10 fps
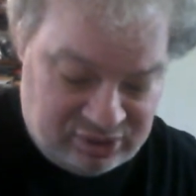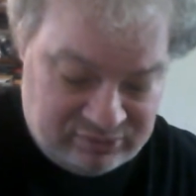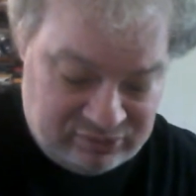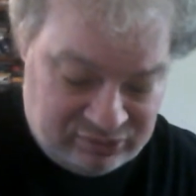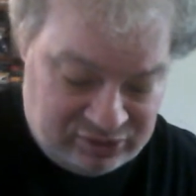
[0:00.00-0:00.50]

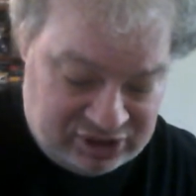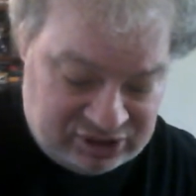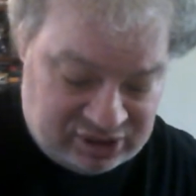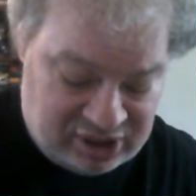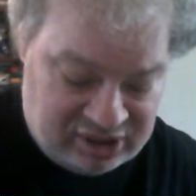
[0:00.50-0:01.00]
released
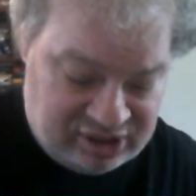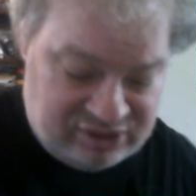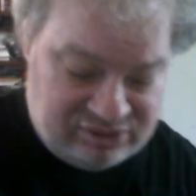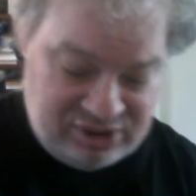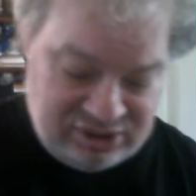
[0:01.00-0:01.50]
on
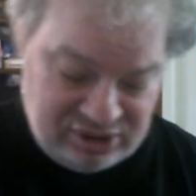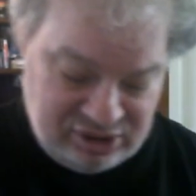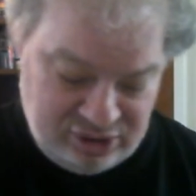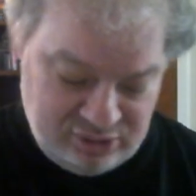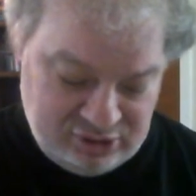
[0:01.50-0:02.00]
LaserDisc in the
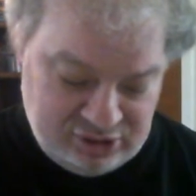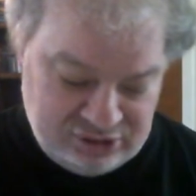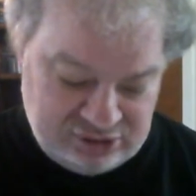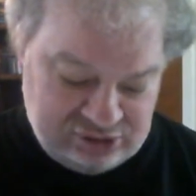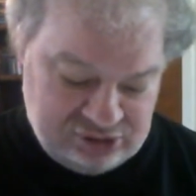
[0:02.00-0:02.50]

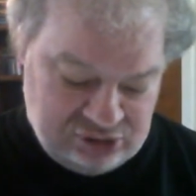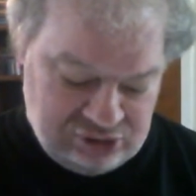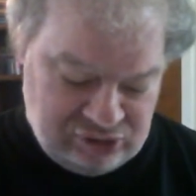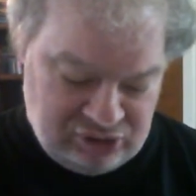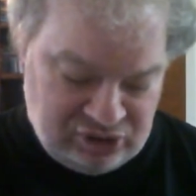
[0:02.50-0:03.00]
US.
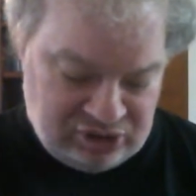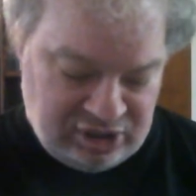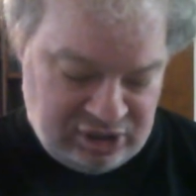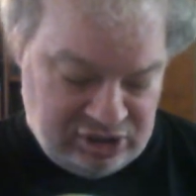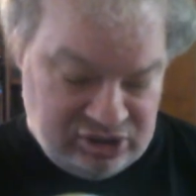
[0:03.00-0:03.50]
Just a
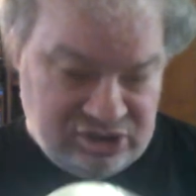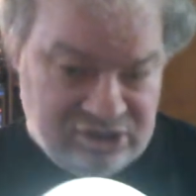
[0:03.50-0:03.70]
hunch.